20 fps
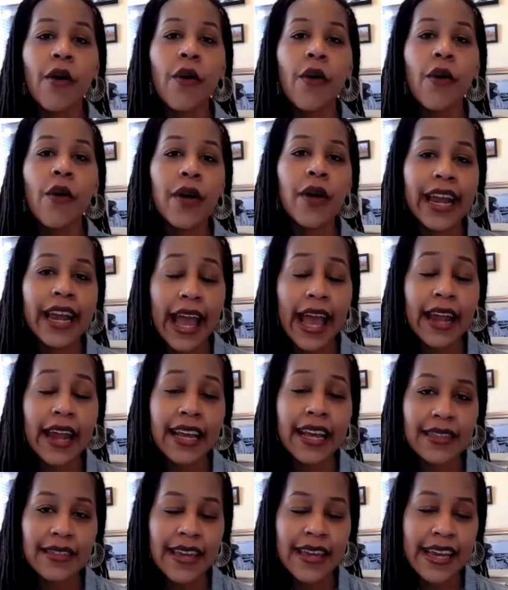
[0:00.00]

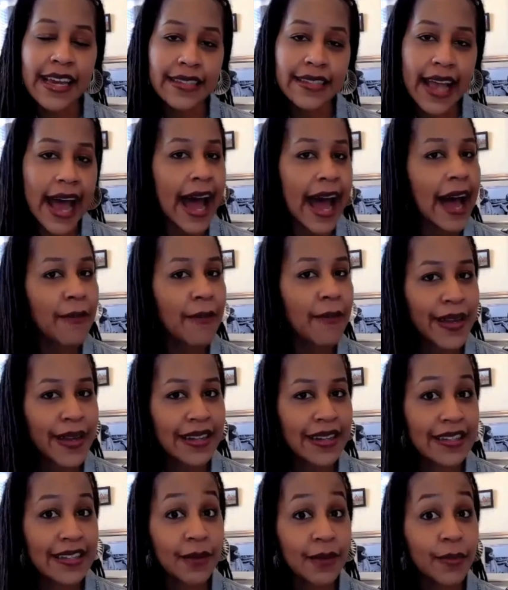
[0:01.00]
organic things
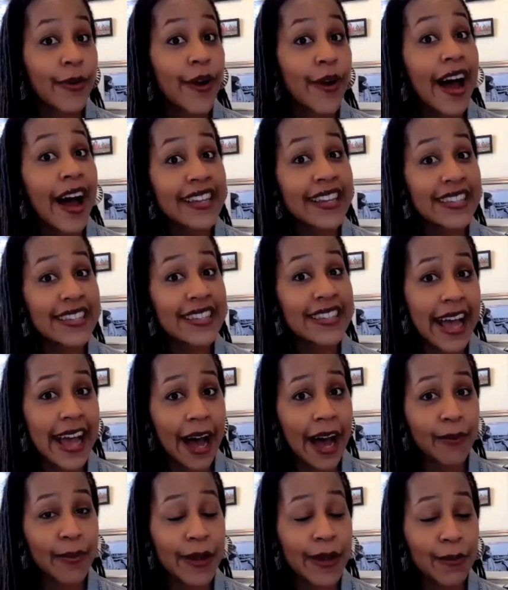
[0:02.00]
happen, surprises
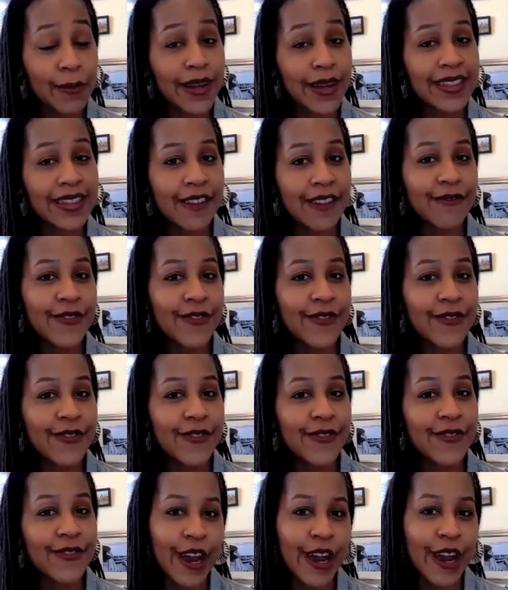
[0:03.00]
happen, but they feel
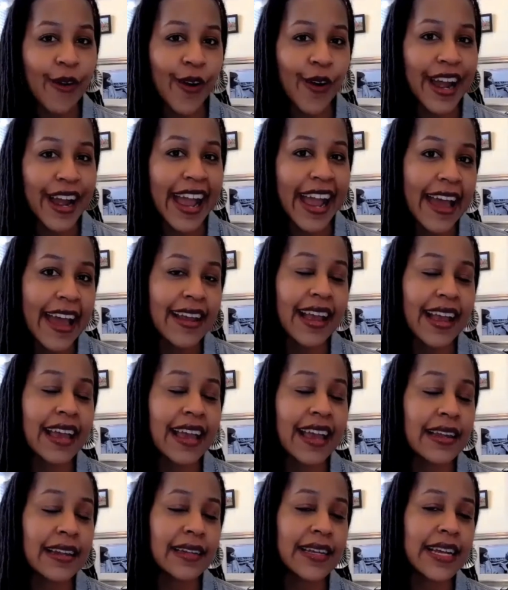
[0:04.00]
very organic.
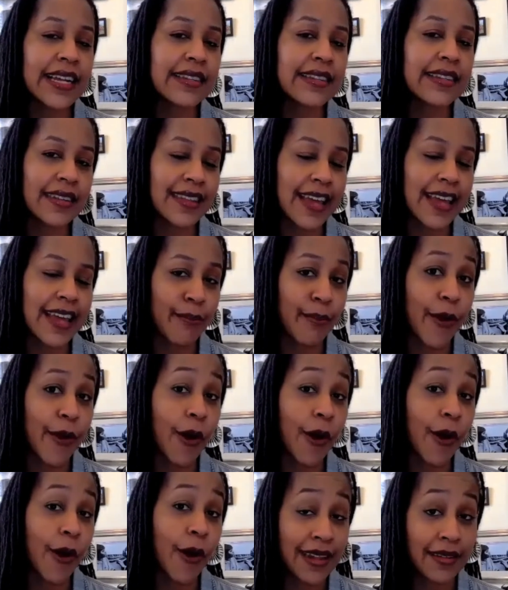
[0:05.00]
And it leads to that
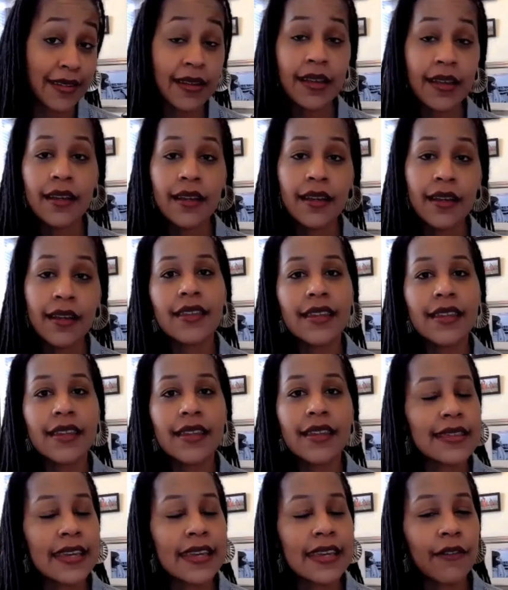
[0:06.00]
moment that I
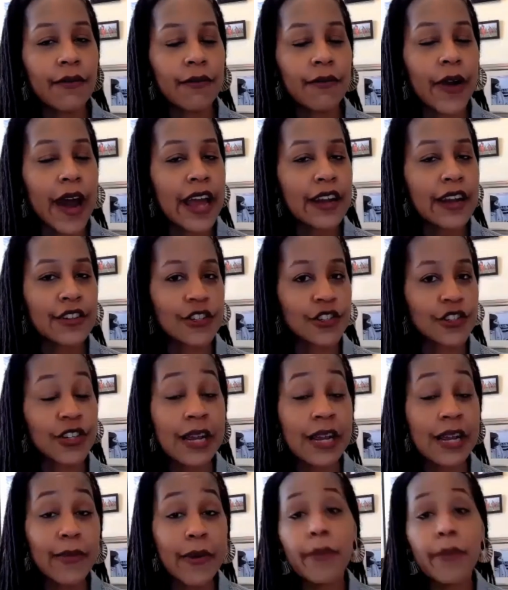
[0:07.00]
think writers
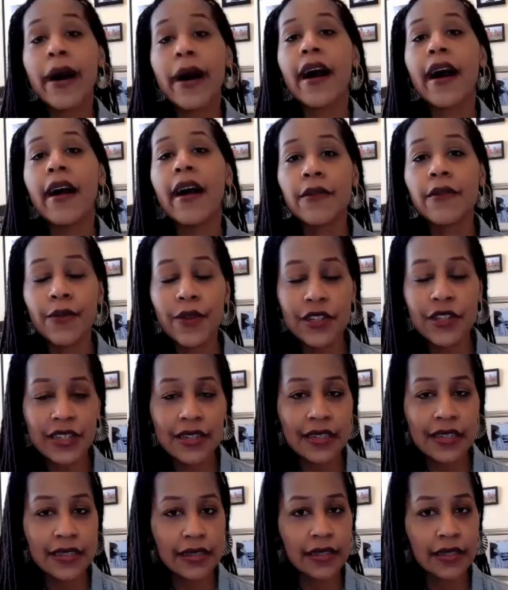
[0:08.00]
dream about, which
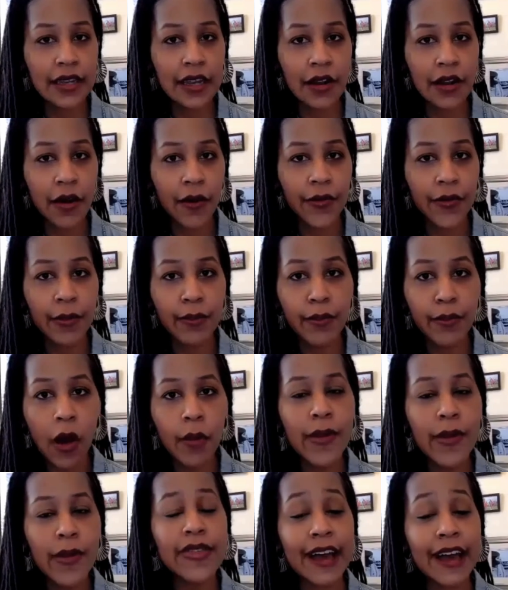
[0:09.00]
is, you know, the
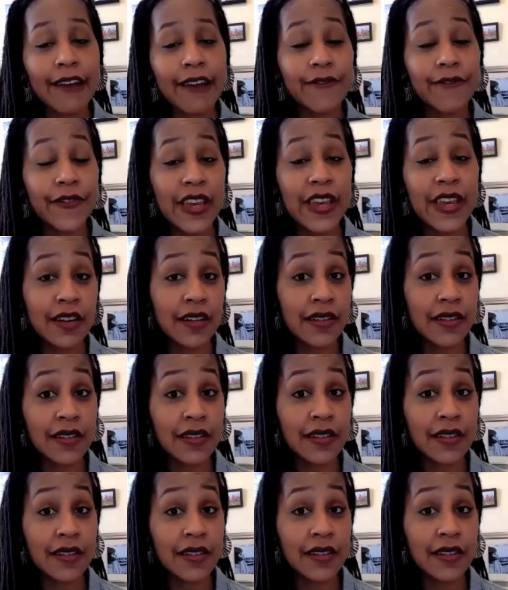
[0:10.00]
moment that
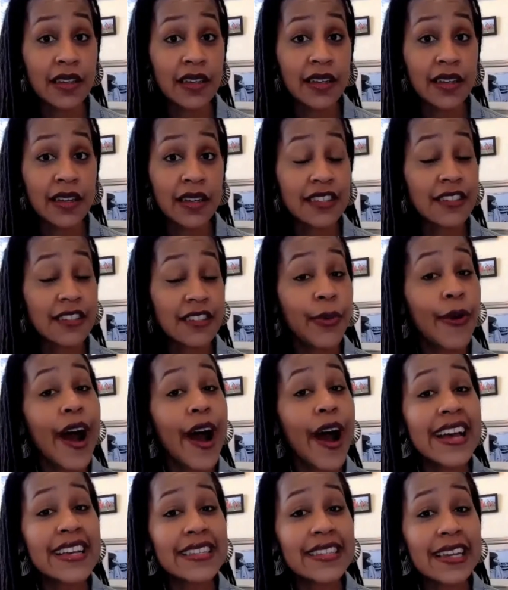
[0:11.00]
feels
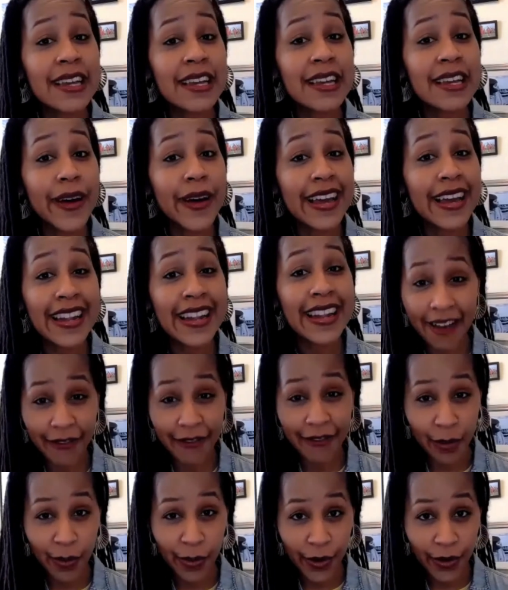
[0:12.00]
surprising but
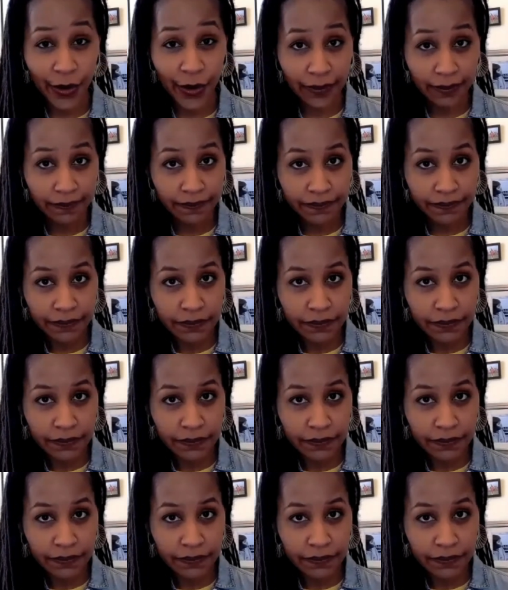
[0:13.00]
inevitable.